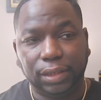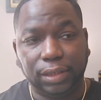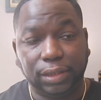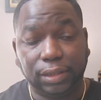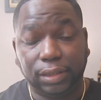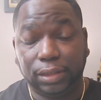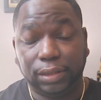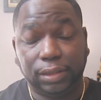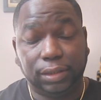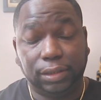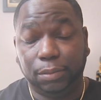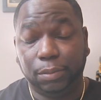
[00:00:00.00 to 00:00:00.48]

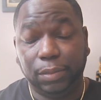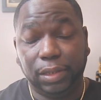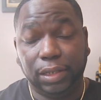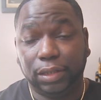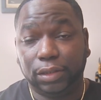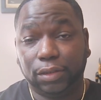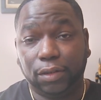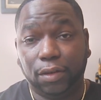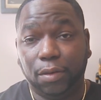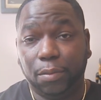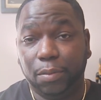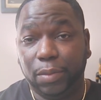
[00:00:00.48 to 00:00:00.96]
because to me,
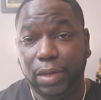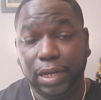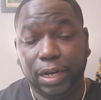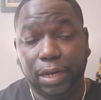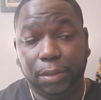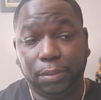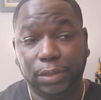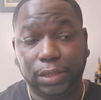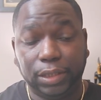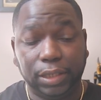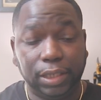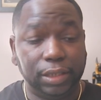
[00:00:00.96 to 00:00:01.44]
it's all made
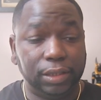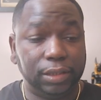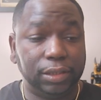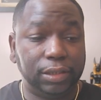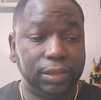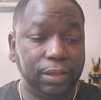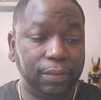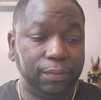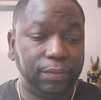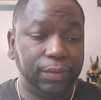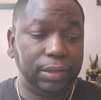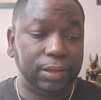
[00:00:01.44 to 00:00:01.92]
up shit and
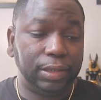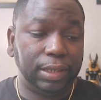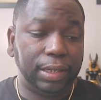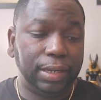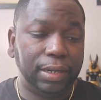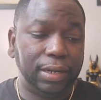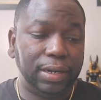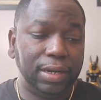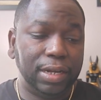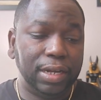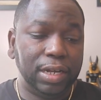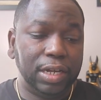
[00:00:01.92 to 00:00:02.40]
stuff that
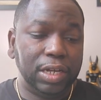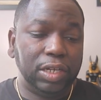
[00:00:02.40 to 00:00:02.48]
they're